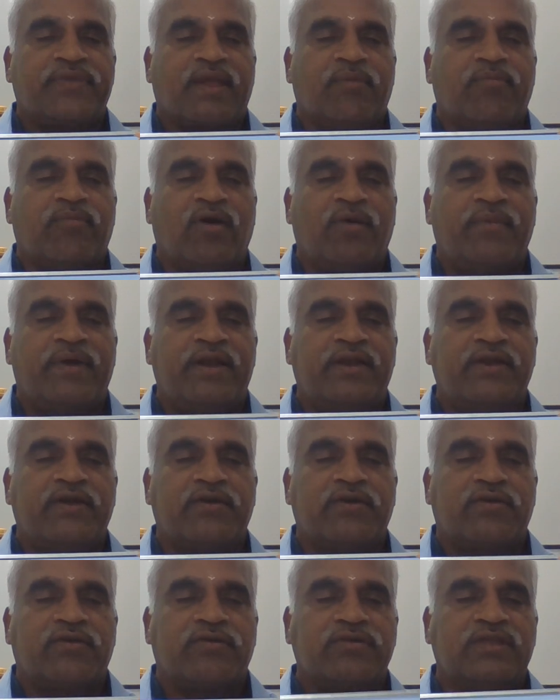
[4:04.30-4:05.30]
moment
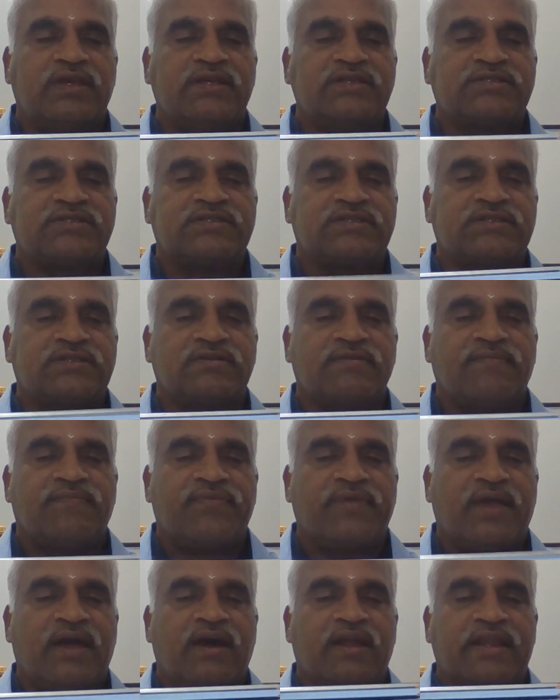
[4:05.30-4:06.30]
due to this
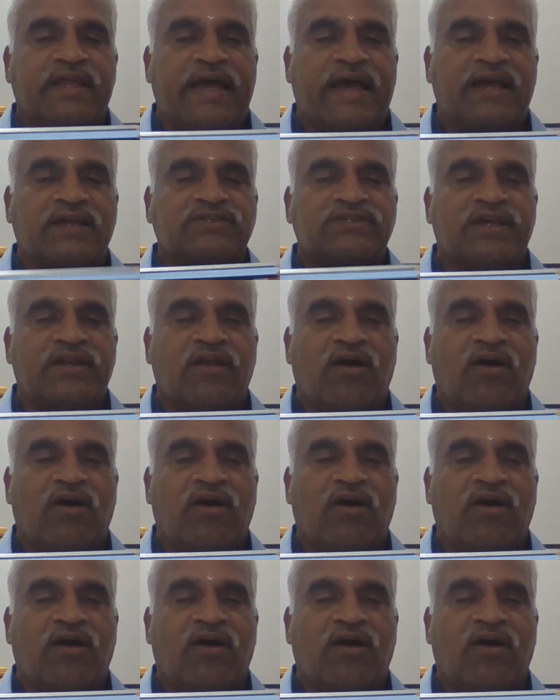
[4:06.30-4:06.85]
reaction